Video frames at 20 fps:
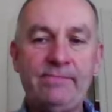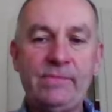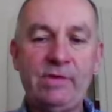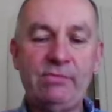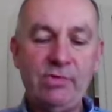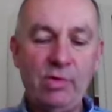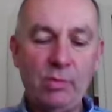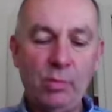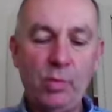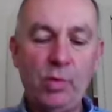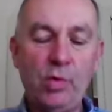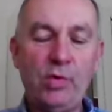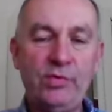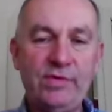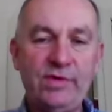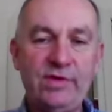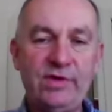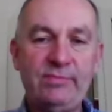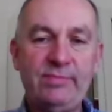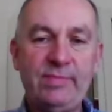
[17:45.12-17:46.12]

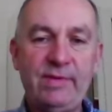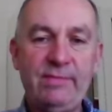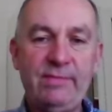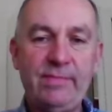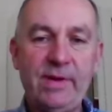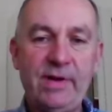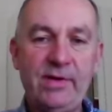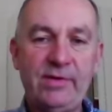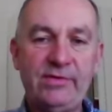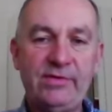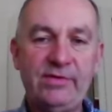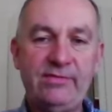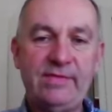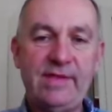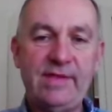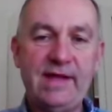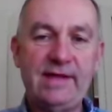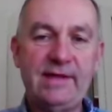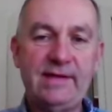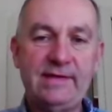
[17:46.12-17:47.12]
rewarded as being part of
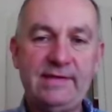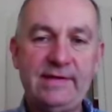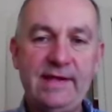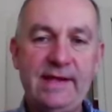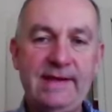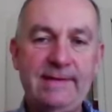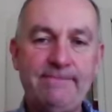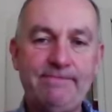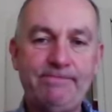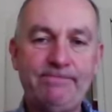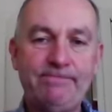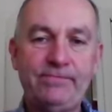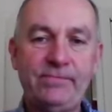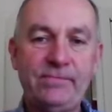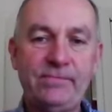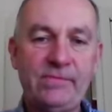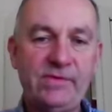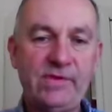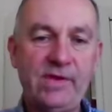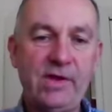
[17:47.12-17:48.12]
that team?
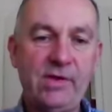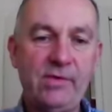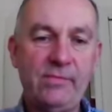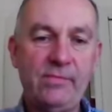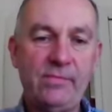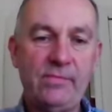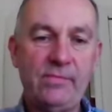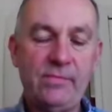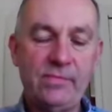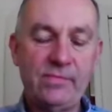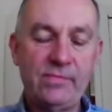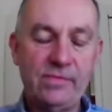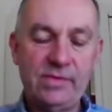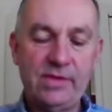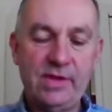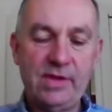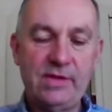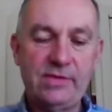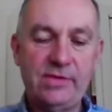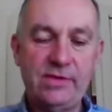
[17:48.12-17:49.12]
So
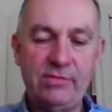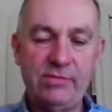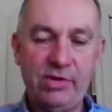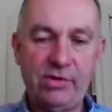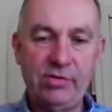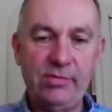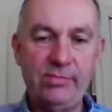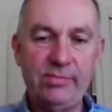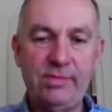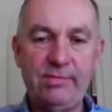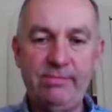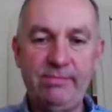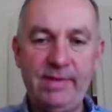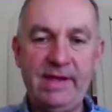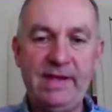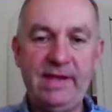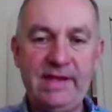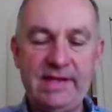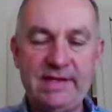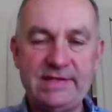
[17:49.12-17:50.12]
the recruitment
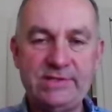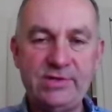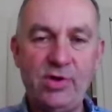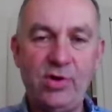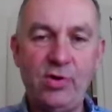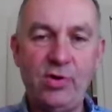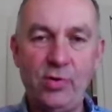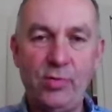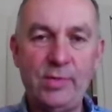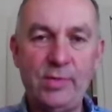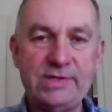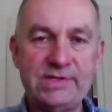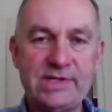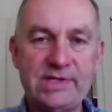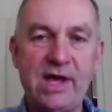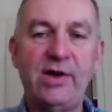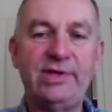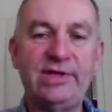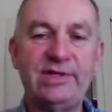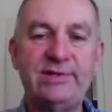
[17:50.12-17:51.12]
bit is not always the
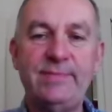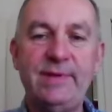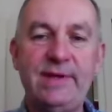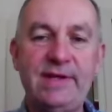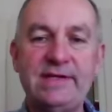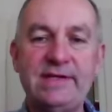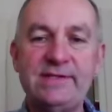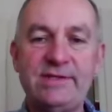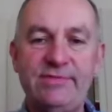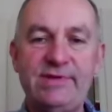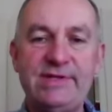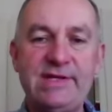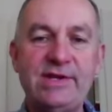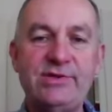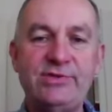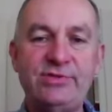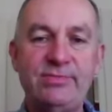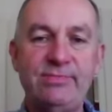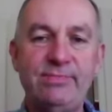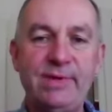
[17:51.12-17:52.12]
hardest bit. The
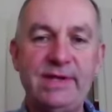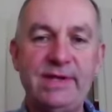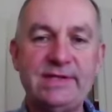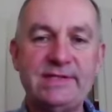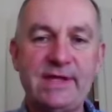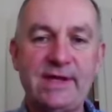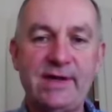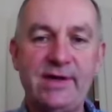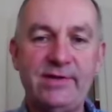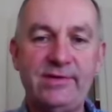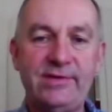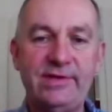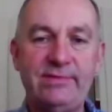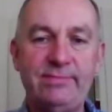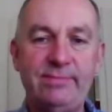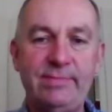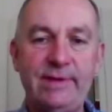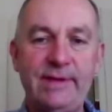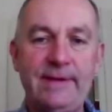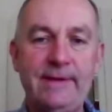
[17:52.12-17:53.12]
retention bit is the
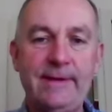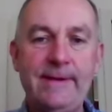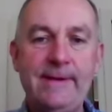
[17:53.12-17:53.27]
hardest bit.